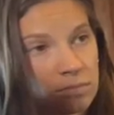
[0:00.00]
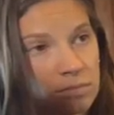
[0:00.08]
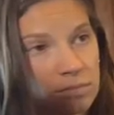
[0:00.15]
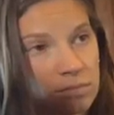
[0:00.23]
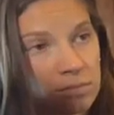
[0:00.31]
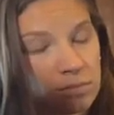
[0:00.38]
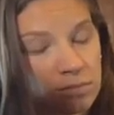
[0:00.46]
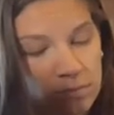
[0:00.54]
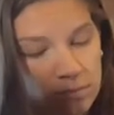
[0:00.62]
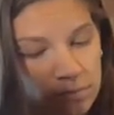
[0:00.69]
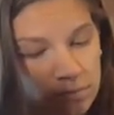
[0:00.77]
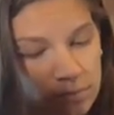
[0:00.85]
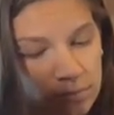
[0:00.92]

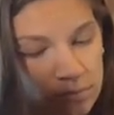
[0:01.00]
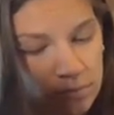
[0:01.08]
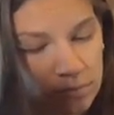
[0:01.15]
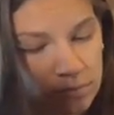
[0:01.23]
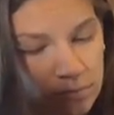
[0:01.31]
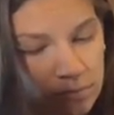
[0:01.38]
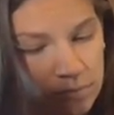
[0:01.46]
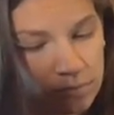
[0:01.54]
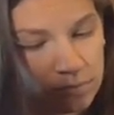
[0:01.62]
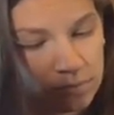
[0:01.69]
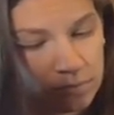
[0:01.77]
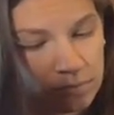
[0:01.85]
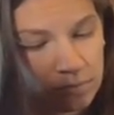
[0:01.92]

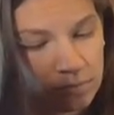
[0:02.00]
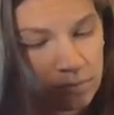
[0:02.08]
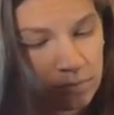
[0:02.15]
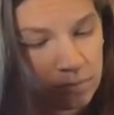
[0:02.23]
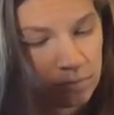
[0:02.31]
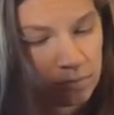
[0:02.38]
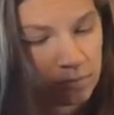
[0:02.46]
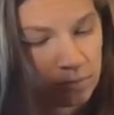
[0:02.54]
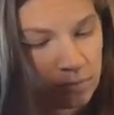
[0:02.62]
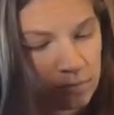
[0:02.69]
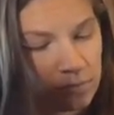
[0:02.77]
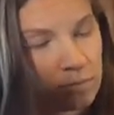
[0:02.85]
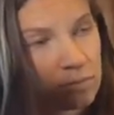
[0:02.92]

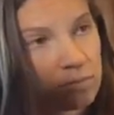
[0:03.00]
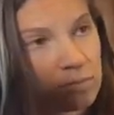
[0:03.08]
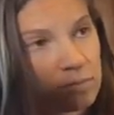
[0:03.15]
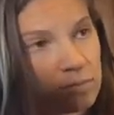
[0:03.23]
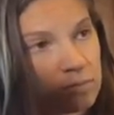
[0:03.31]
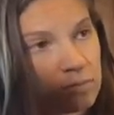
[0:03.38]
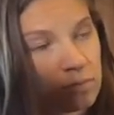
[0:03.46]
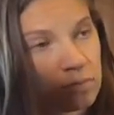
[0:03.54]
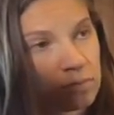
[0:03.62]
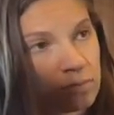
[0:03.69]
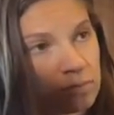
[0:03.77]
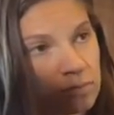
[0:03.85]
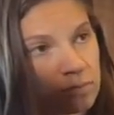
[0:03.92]

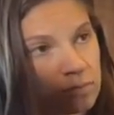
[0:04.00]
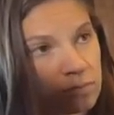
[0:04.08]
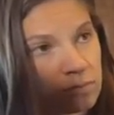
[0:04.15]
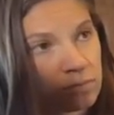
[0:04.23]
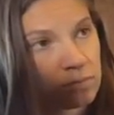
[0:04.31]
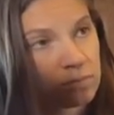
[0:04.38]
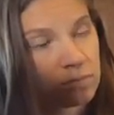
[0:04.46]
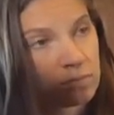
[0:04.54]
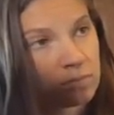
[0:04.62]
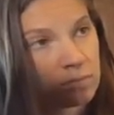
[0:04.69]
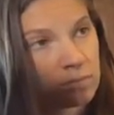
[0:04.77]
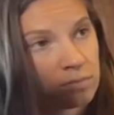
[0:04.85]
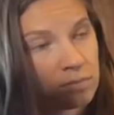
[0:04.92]

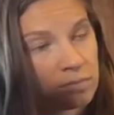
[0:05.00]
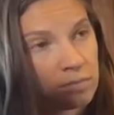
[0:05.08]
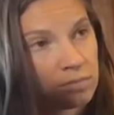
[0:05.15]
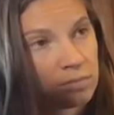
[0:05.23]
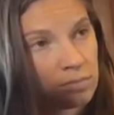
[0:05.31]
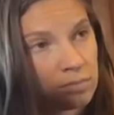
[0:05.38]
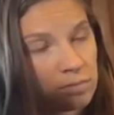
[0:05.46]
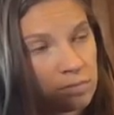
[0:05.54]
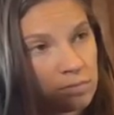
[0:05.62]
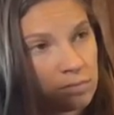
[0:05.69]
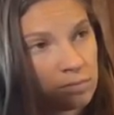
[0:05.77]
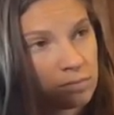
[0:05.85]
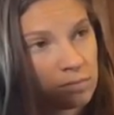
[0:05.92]

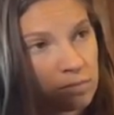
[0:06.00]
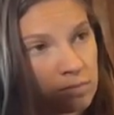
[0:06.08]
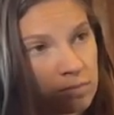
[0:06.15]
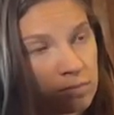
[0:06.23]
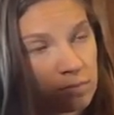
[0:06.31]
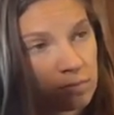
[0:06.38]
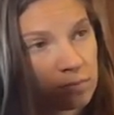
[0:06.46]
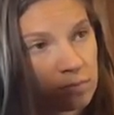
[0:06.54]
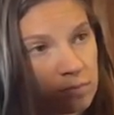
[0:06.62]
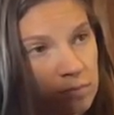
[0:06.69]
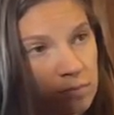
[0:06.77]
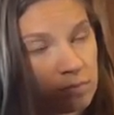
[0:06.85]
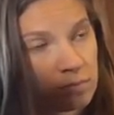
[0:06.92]

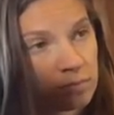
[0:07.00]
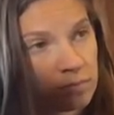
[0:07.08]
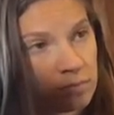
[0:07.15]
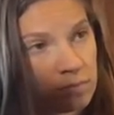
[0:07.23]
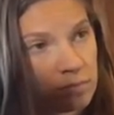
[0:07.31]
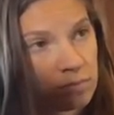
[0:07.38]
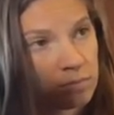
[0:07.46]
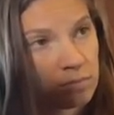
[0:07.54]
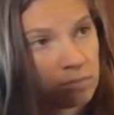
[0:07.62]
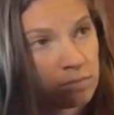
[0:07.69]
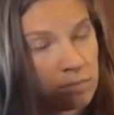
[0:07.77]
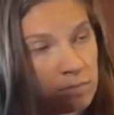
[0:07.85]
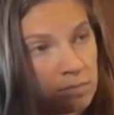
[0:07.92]
No words are spoken by the person on screen.